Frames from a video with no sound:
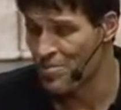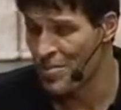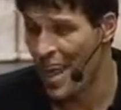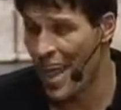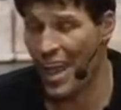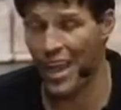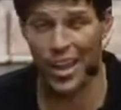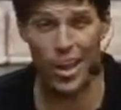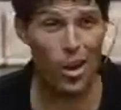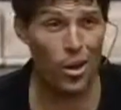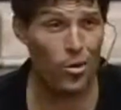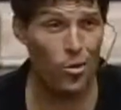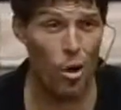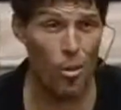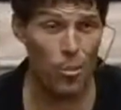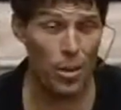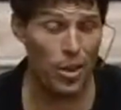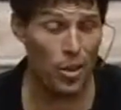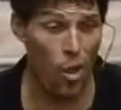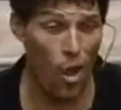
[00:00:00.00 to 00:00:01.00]
And, it won't
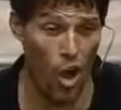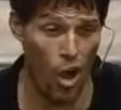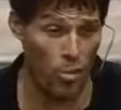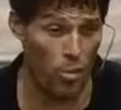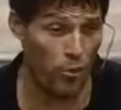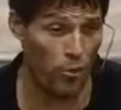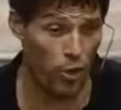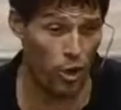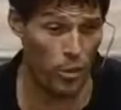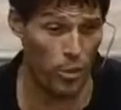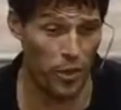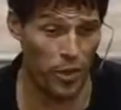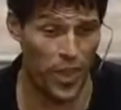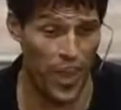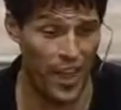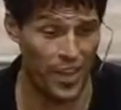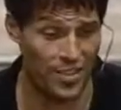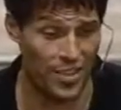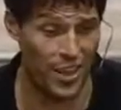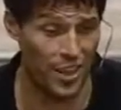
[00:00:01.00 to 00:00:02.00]
be long before it'll be
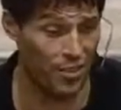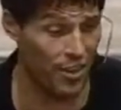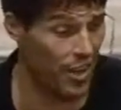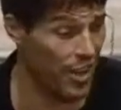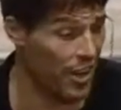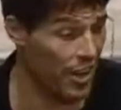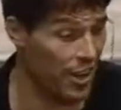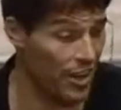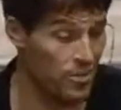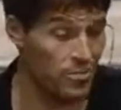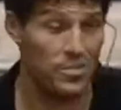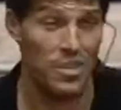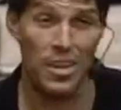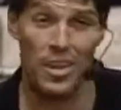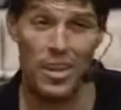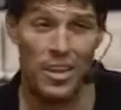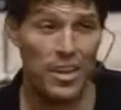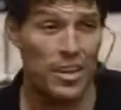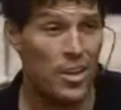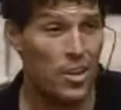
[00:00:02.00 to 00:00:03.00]
Thanksgiving here, and
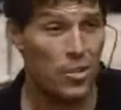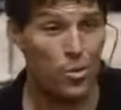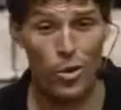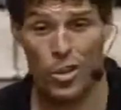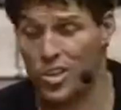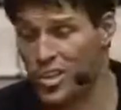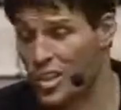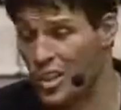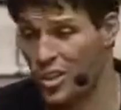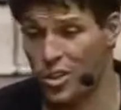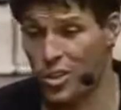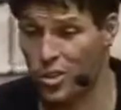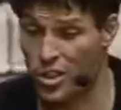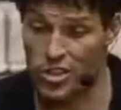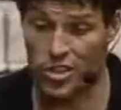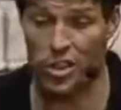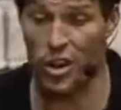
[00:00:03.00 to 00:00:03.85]
we still do this.